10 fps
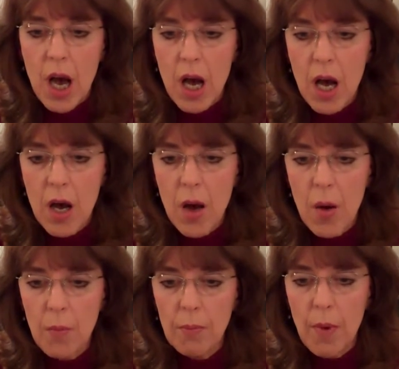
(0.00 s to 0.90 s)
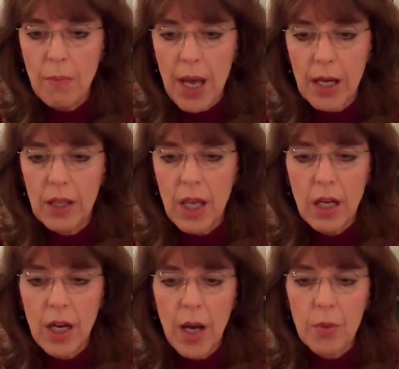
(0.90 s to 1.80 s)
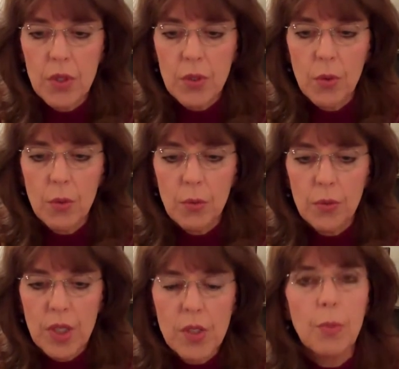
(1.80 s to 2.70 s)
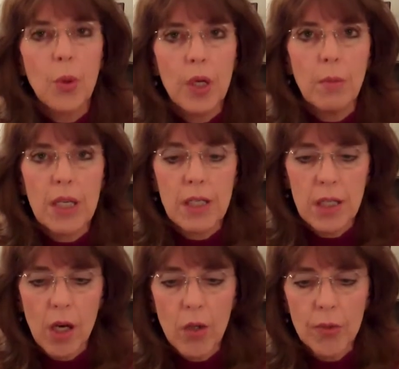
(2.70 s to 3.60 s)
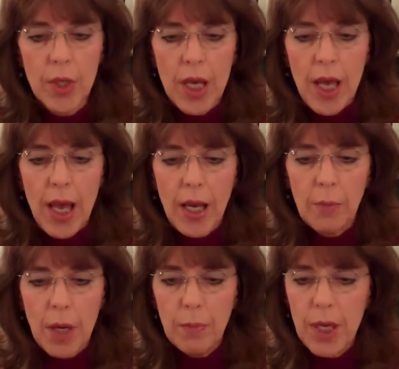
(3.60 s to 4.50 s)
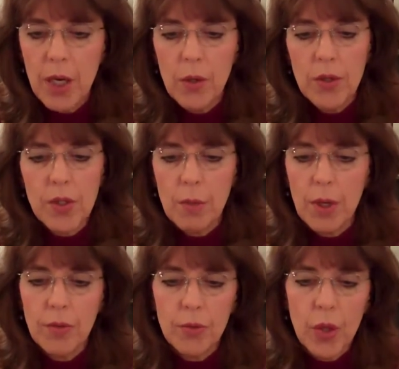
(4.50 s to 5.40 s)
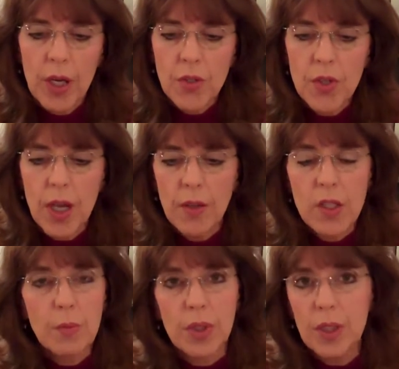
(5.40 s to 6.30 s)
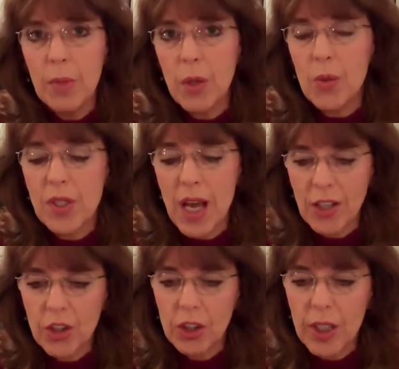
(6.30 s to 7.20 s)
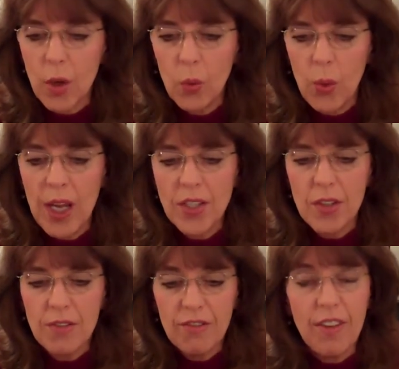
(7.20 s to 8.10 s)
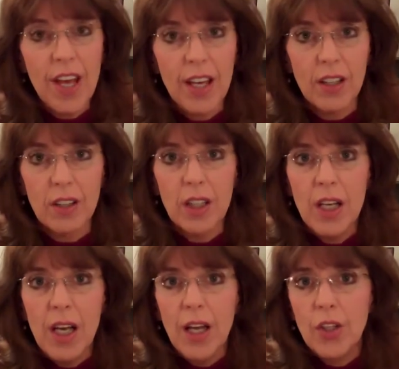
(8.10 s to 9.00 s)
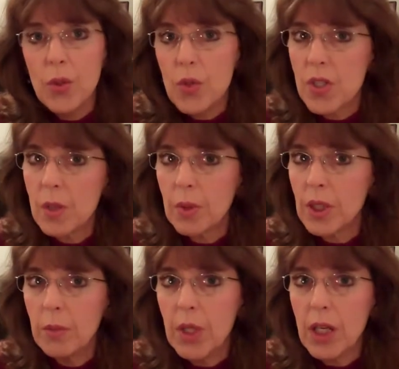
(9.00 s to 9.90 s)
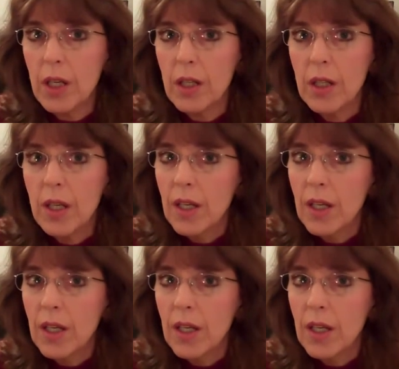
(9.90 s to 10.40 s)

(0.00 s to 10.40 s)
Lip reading: back then, and I was disappointing myself and my parents and my friends, and this bulimia was actually a way to fail and use the bulimia